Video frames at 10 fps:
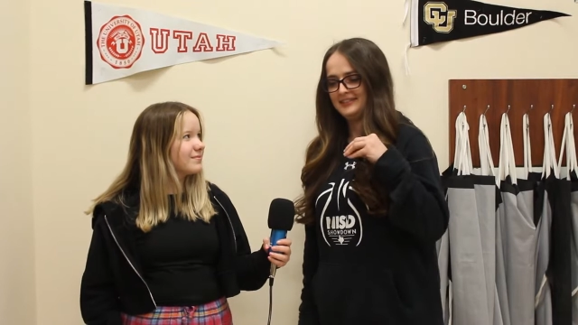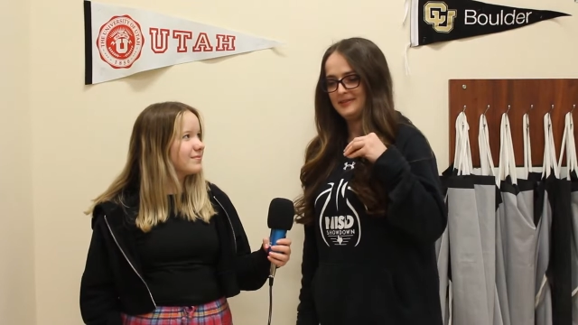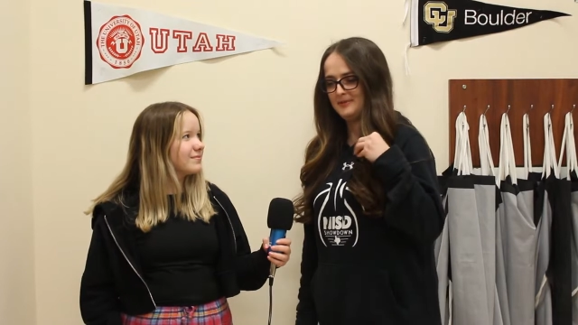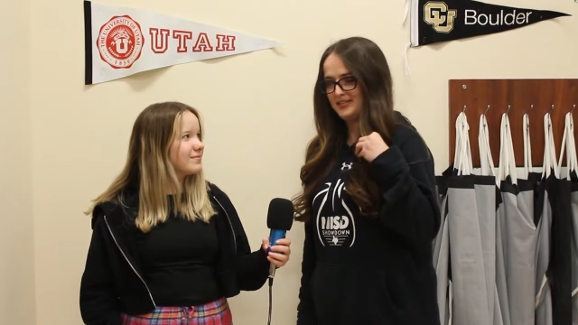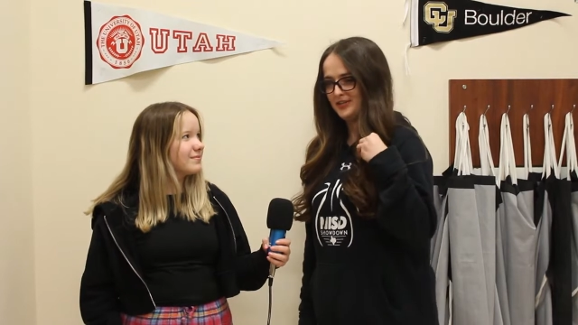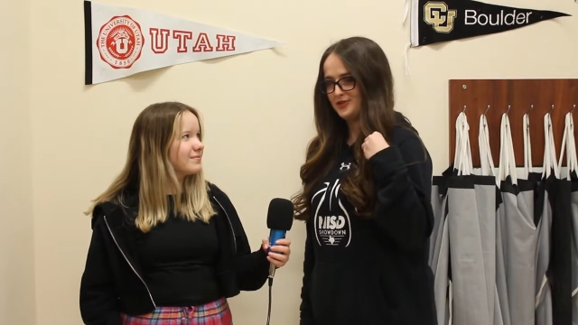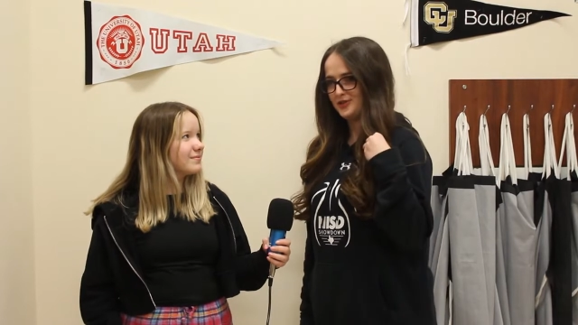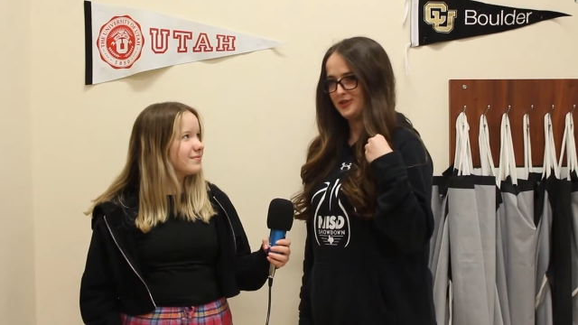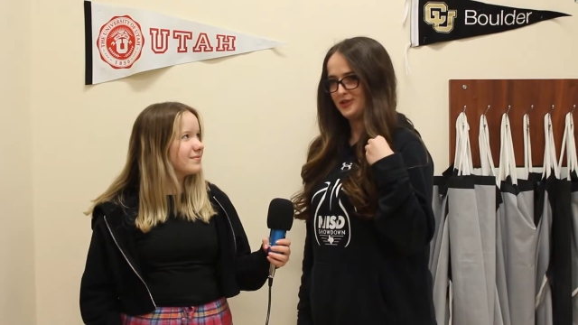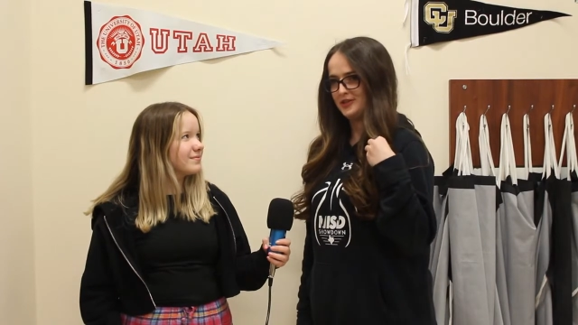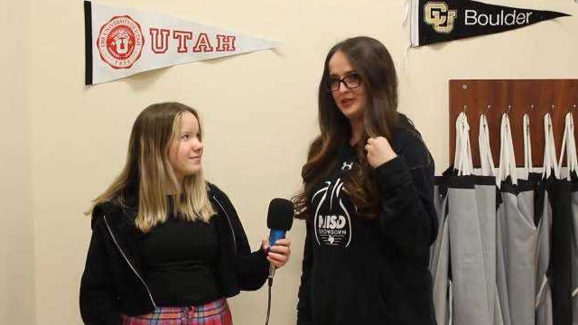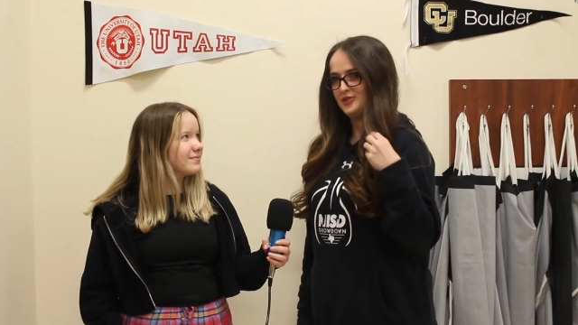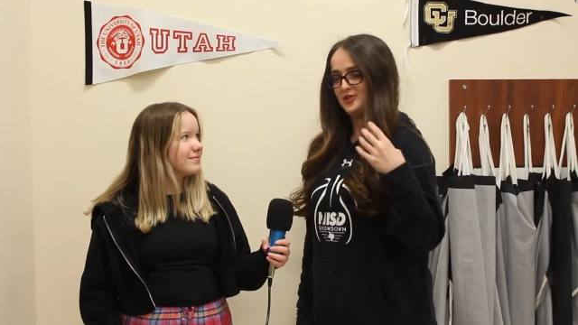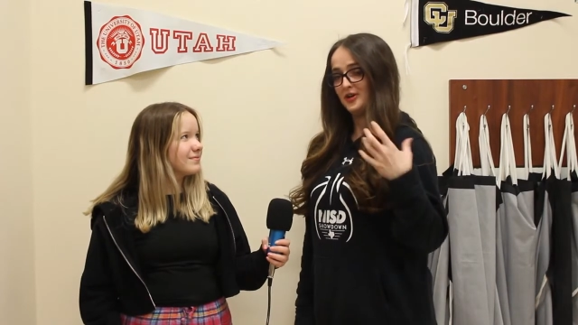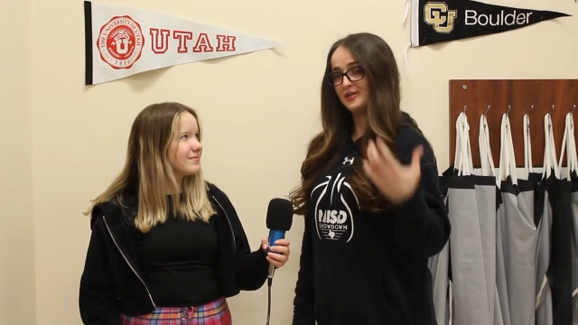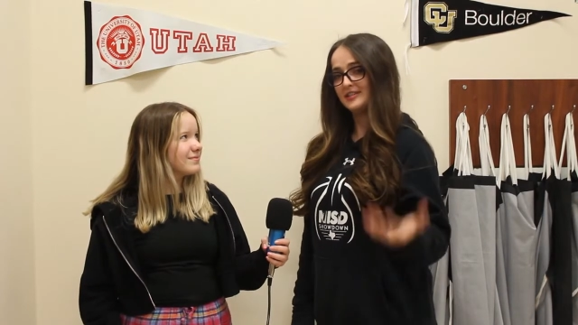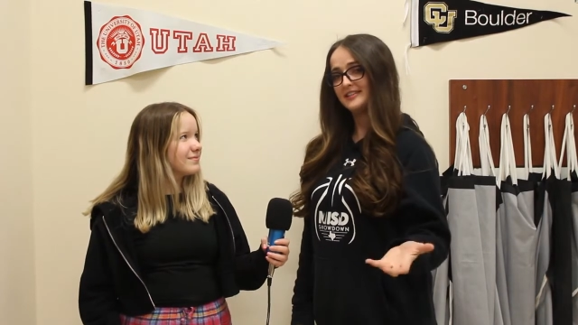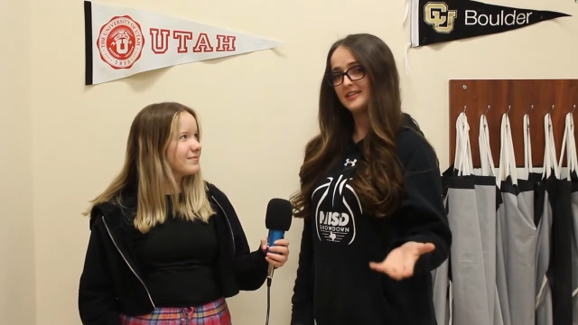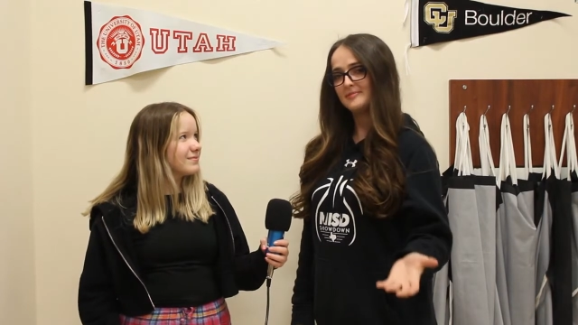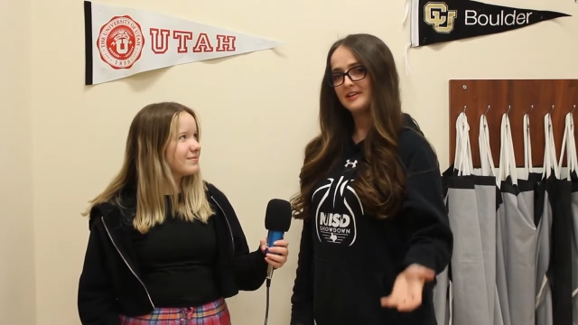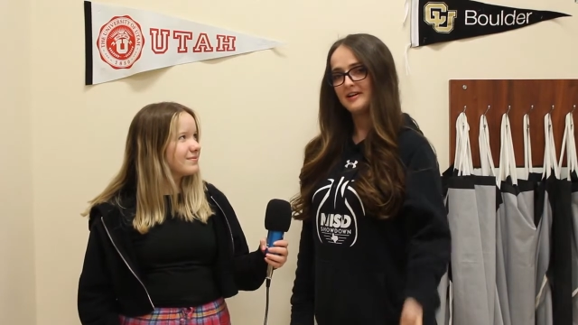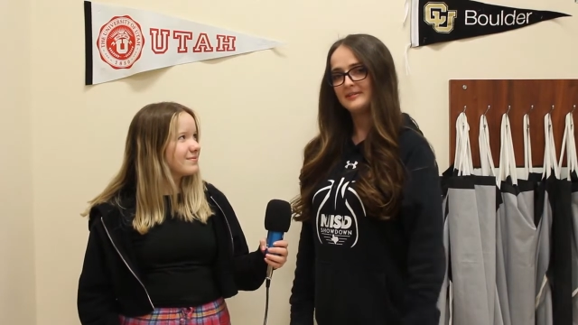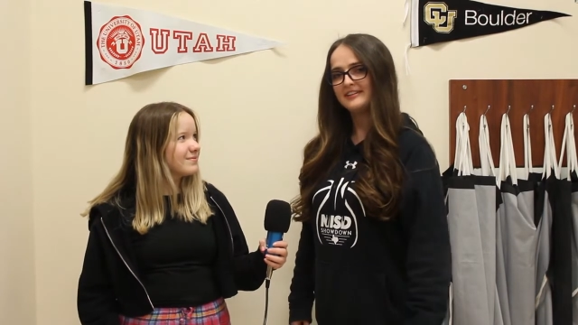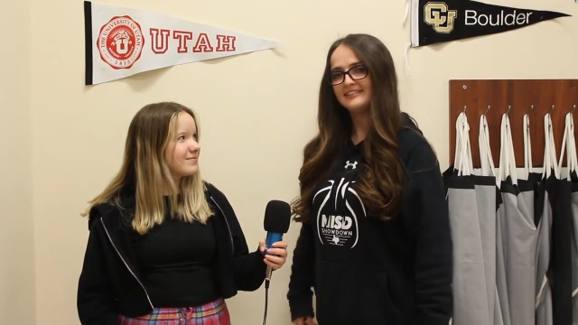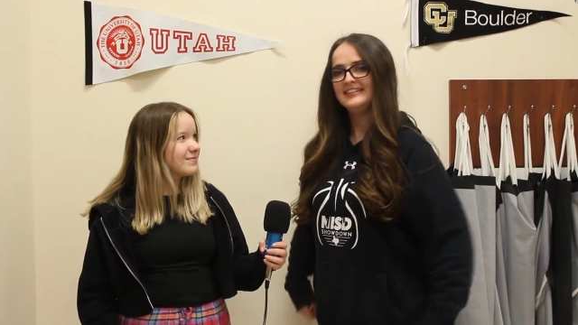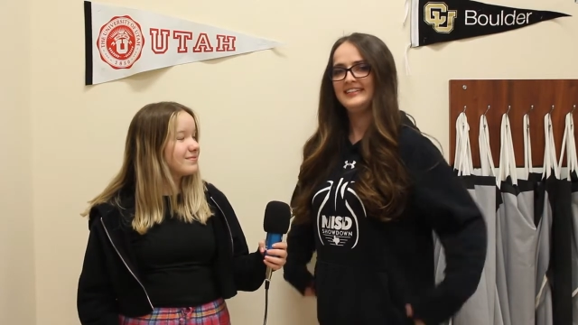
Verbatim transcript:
Speaker 1: the potential adult that they're becoming